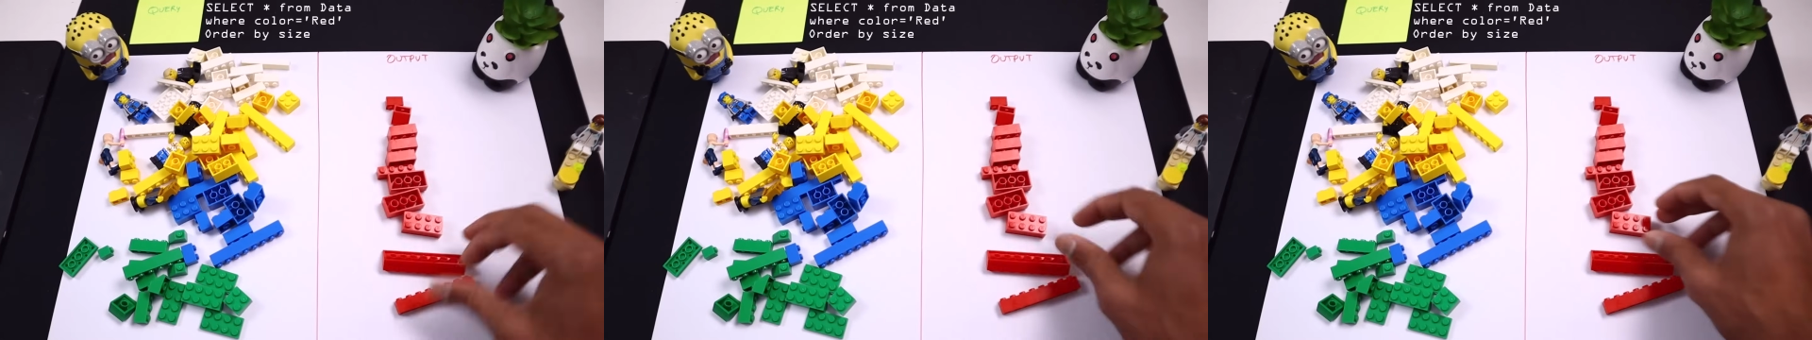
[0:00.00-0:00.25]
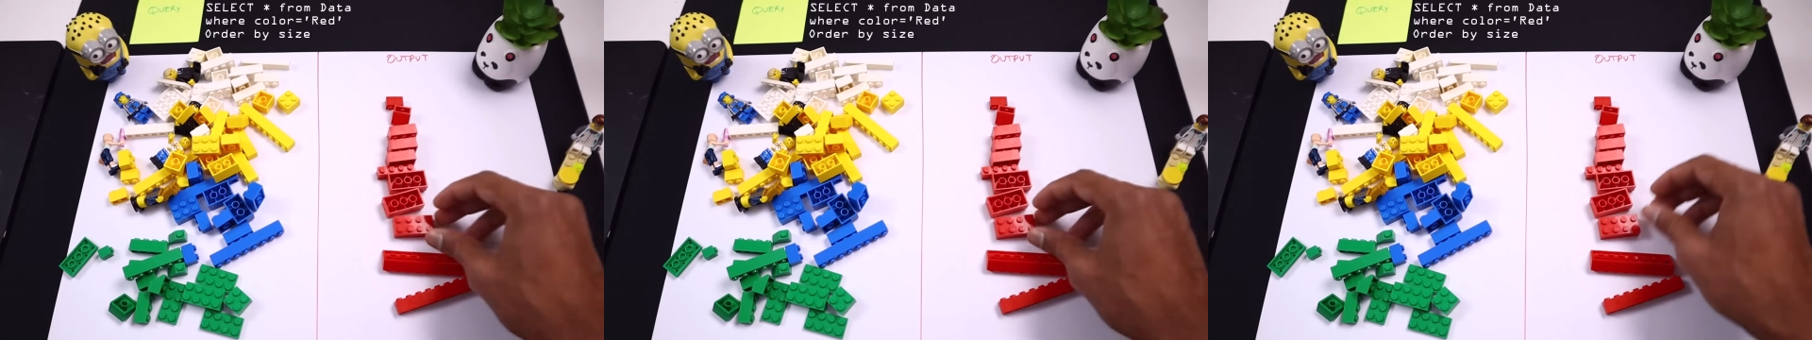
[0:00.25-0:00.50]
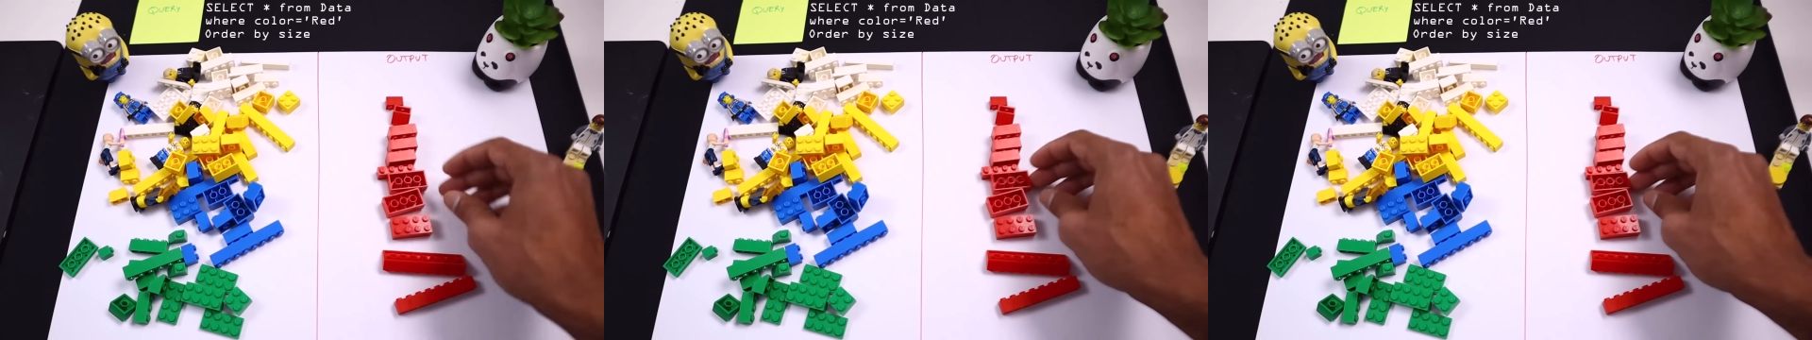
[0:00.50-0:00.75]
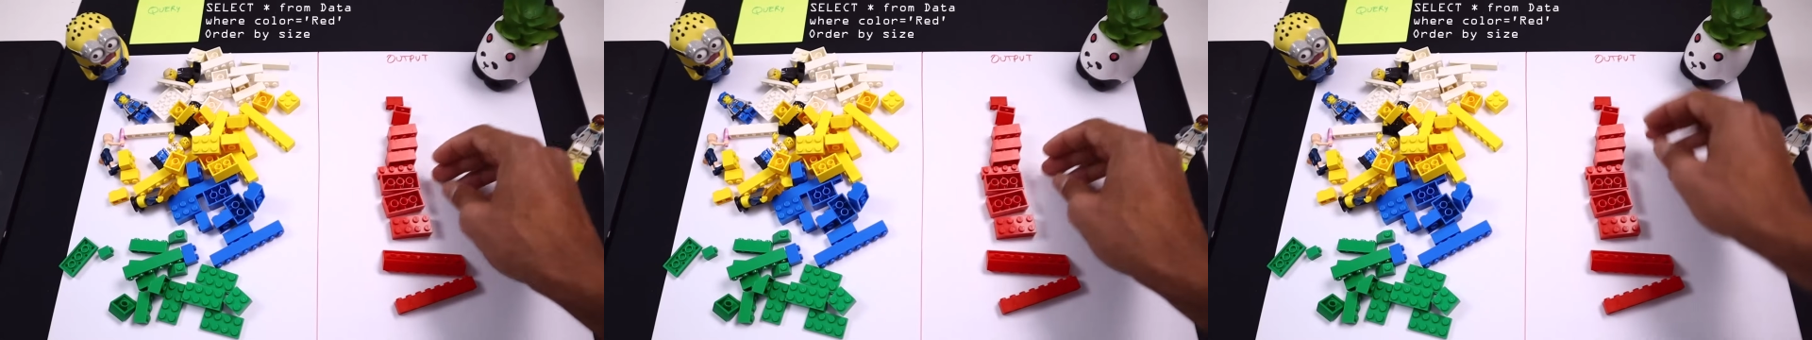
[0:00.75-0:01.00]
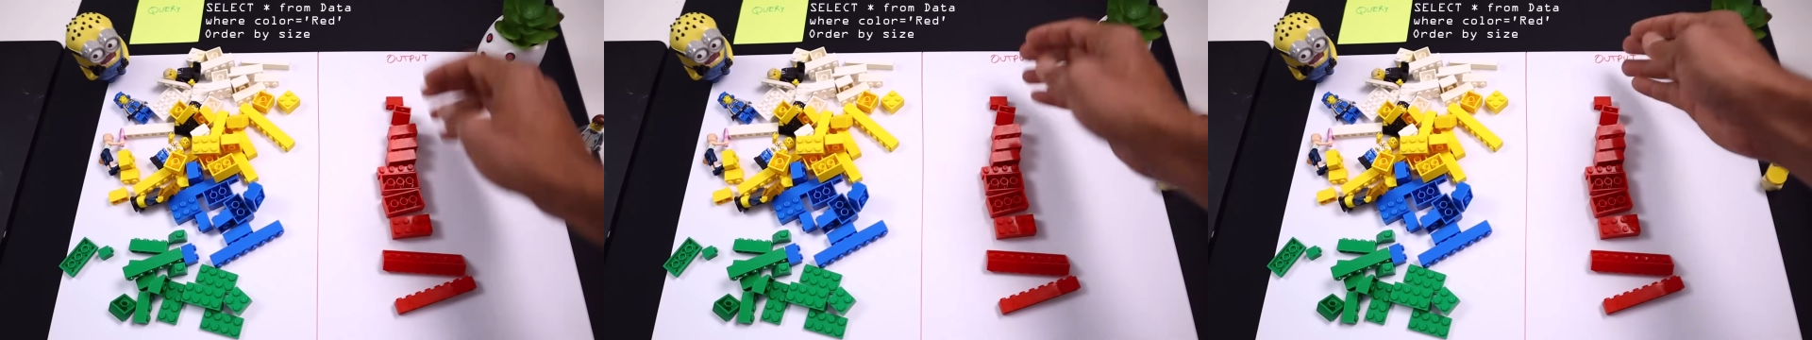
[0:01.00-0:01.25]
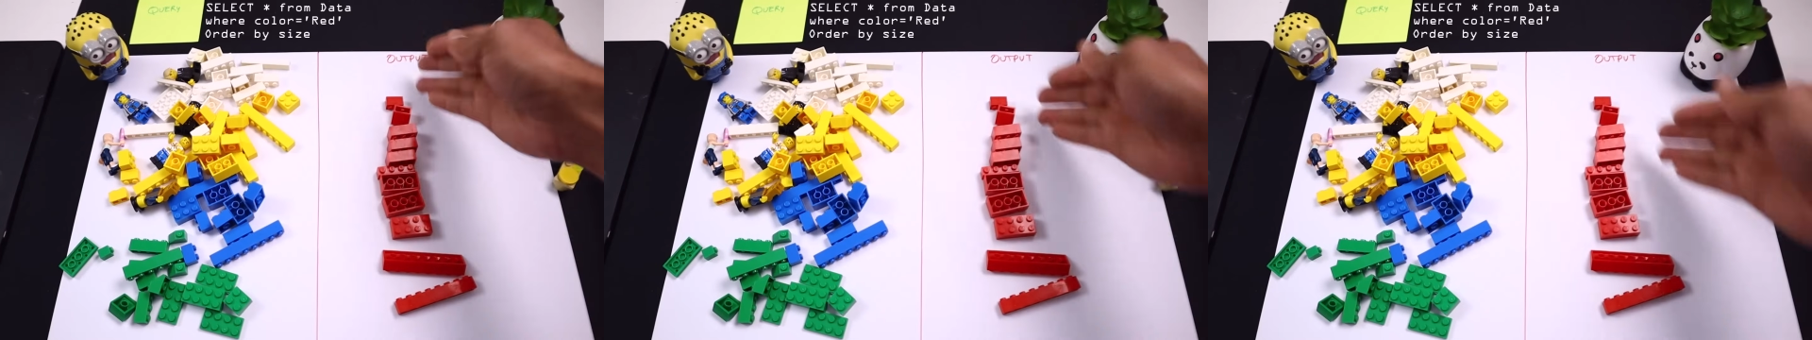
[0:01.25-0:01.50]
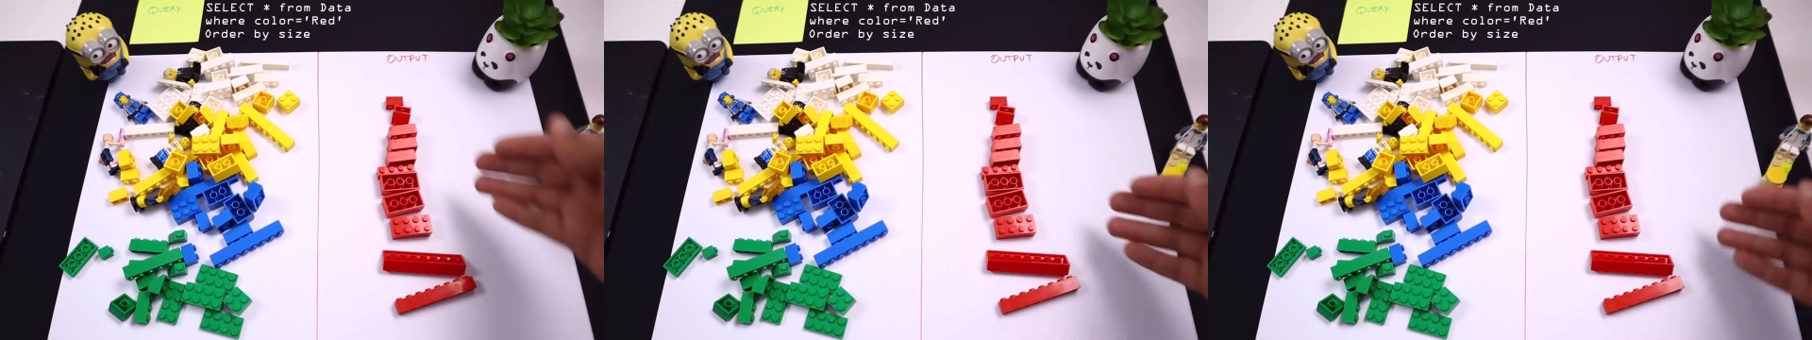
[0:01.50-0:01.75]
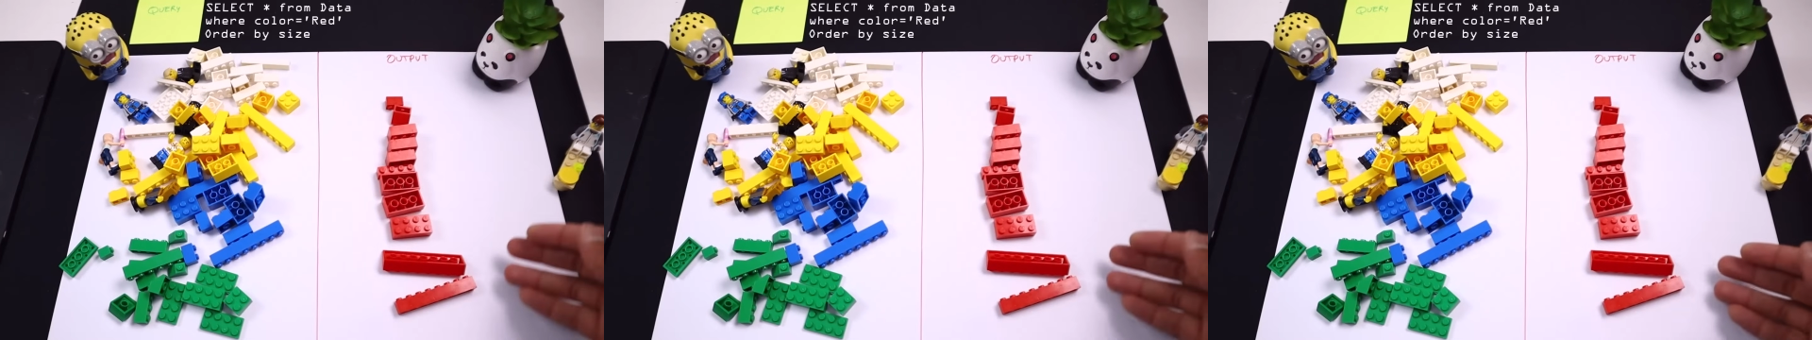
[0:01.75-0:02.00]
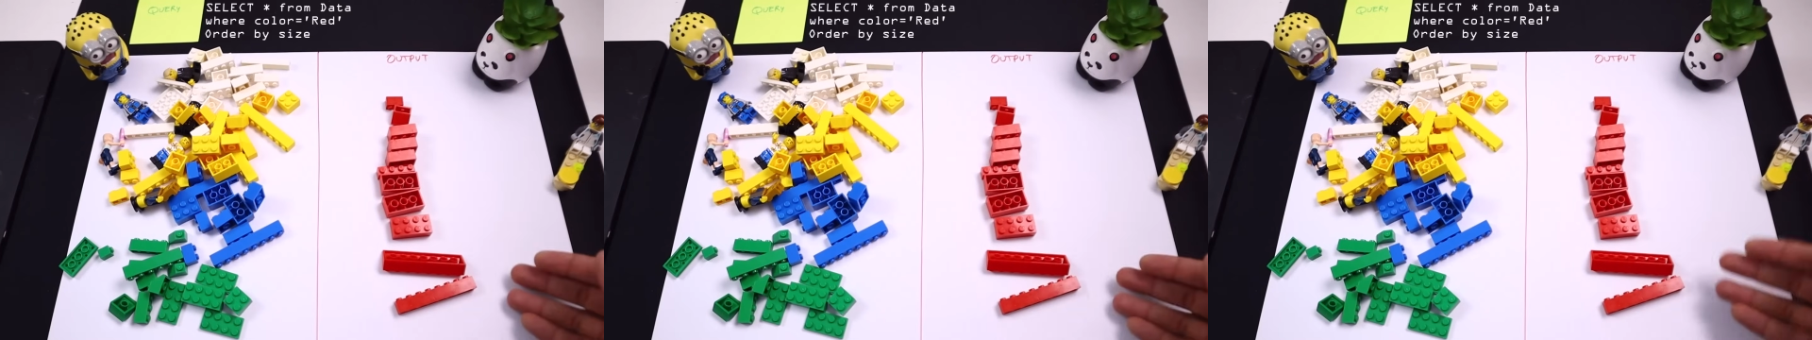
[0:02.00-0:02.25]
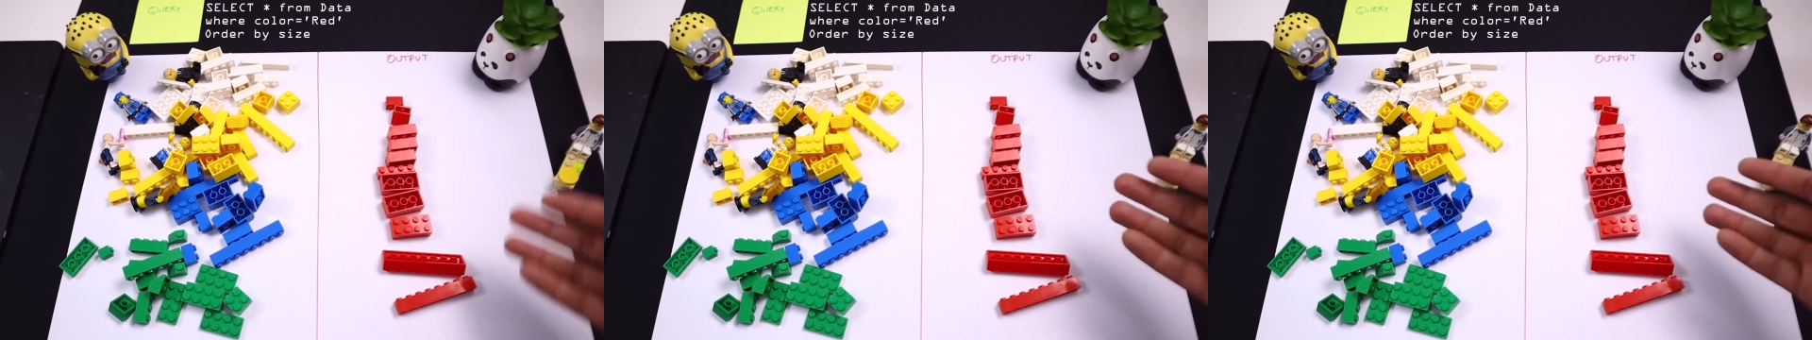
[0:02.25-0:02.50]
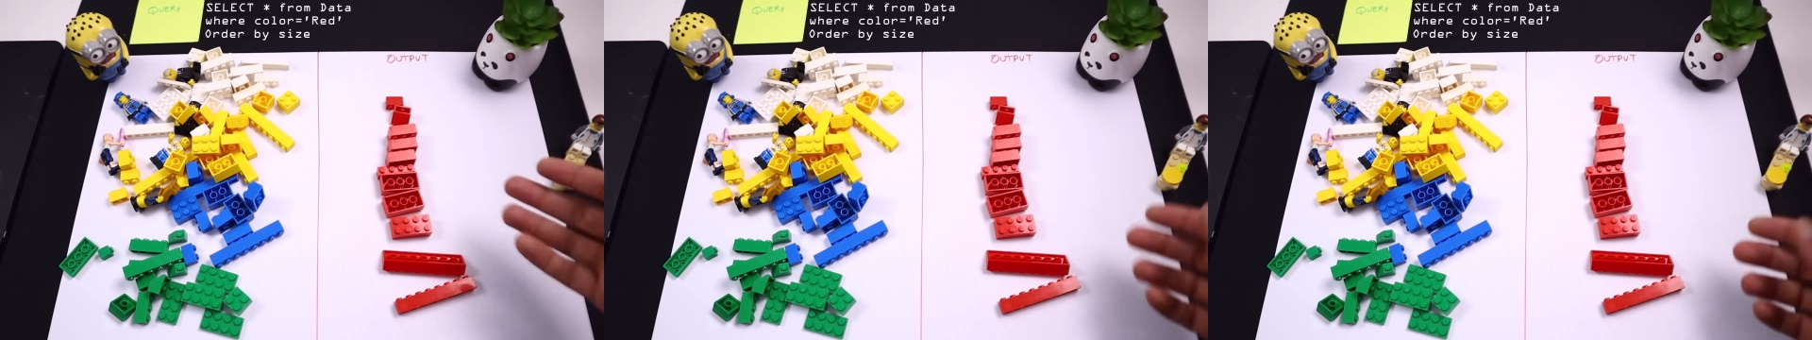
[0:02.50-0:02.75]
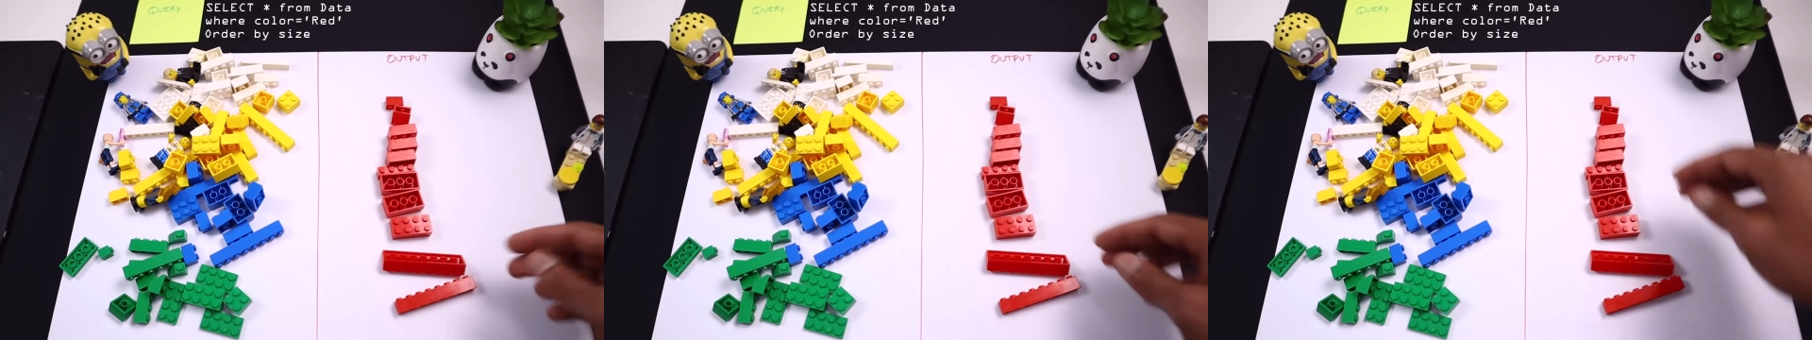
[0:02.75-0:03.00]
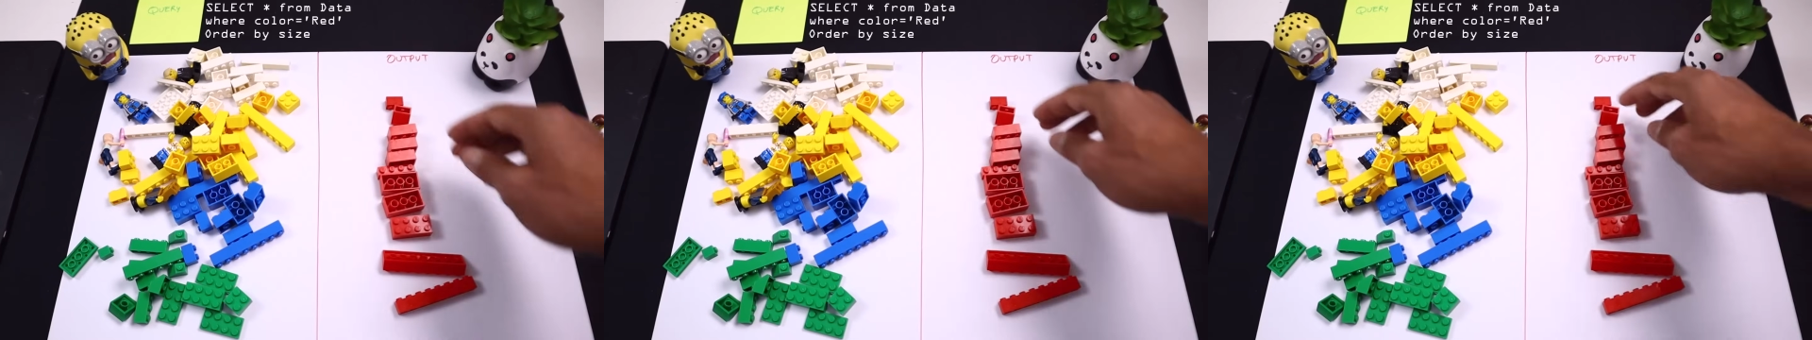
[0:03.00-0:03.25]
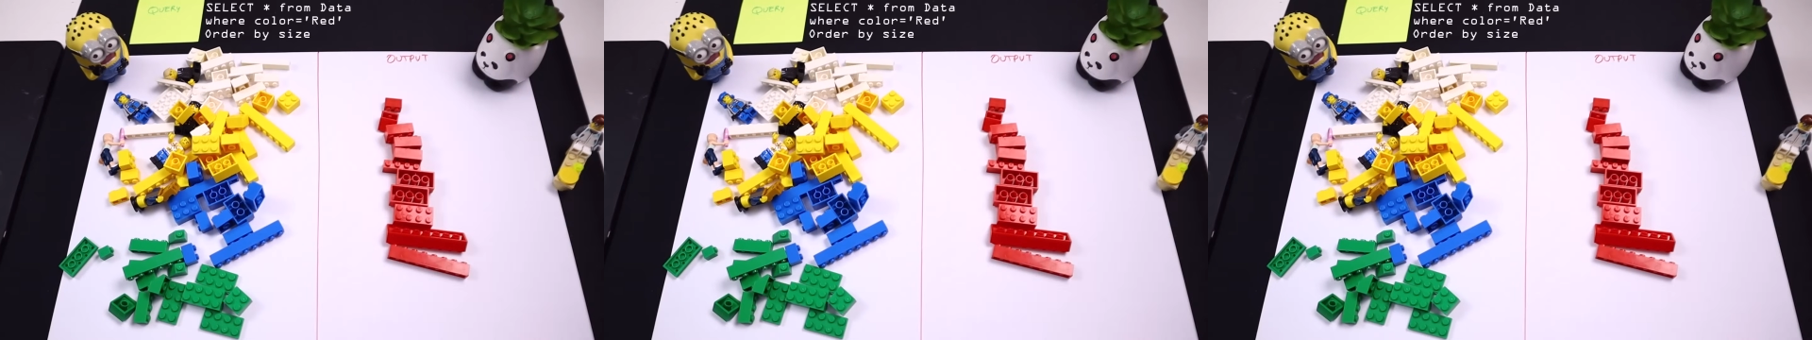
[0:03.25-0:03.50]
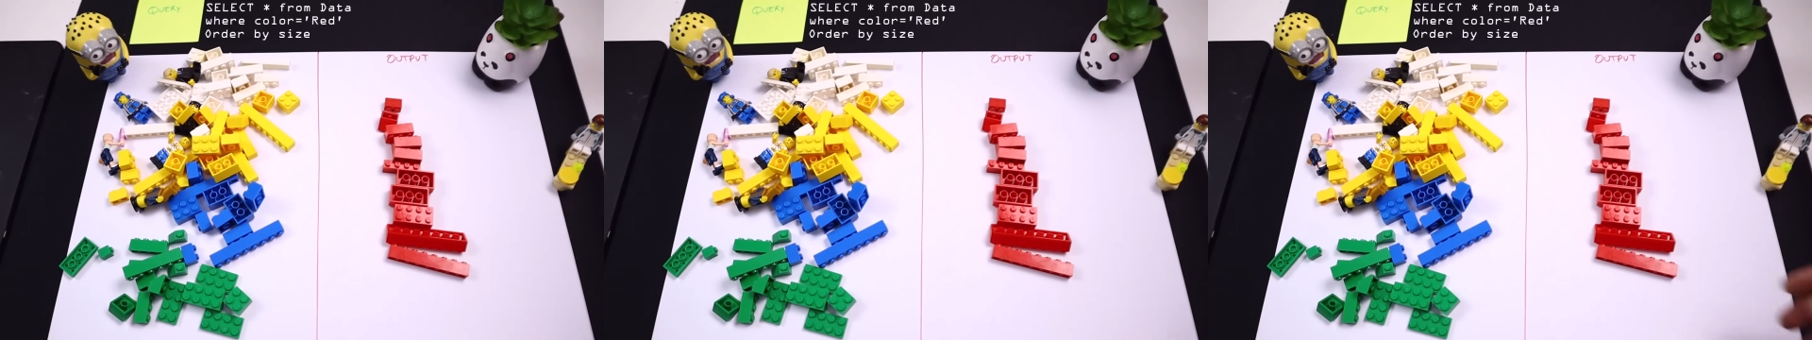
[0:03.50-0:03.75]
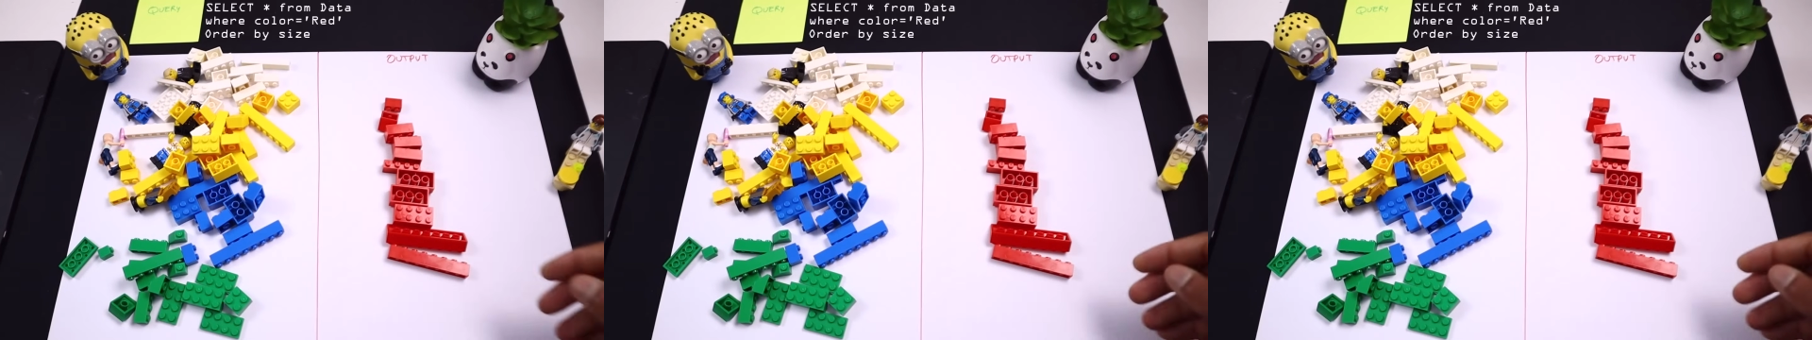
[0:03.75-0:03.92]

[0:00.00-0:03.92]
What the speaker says: (no speaker visible)